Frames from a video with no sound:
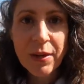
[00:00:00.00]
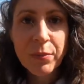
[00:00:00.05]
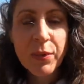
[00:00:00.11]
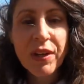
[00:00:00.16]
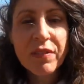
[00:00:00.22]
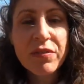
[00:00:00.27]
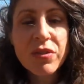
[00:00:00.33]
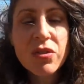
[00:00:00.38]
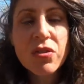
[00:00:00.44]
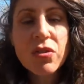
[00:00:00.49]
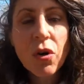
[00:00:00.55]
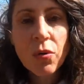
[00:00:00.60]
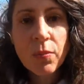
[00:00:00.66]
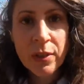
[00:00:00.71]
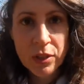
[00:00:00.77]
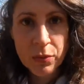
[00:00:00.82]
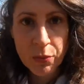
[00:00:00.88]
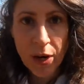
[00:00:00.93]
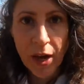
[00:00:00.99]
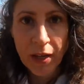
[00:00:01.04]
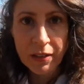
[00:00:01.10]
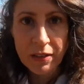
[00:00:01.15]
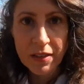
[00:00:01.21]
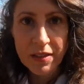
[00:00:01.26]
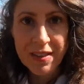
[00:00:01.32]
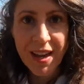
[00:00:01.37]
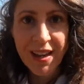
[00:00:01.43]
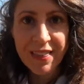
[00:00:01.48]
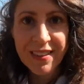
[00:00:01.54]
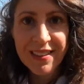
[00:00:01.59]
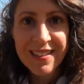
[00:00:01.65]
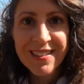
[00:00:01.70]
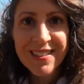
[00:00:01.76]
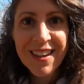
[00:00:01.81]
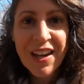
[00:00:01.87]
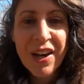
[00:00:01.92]
and we have so much practice at
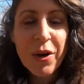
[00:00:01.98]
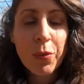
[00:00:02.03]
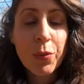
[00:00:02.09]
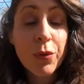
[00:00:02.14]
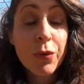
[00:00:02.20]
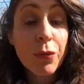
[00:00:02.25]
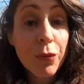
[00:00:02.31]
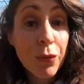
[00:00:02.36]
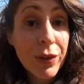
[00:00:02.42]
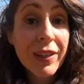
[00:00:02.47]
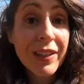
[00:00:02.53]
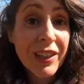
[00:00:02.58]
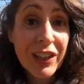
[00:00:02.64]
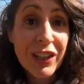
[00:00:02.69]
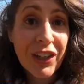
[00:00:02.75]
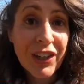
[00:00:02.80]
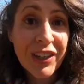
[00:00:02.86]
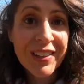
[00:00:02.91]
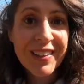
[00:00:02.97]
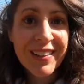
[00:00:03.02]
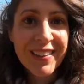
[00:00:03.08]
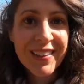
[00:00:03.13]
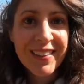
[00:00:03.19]
this. We're really good.